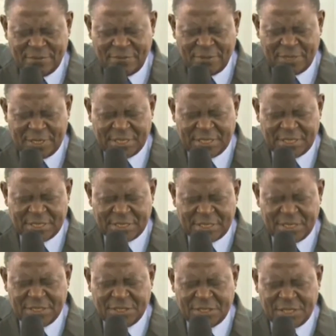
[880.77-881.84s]
for it is
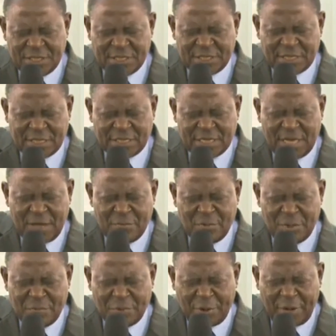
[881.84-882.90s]
in Jesus' name
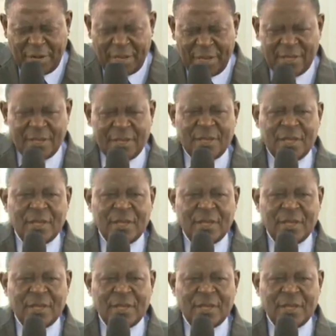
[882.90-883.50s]
we pray.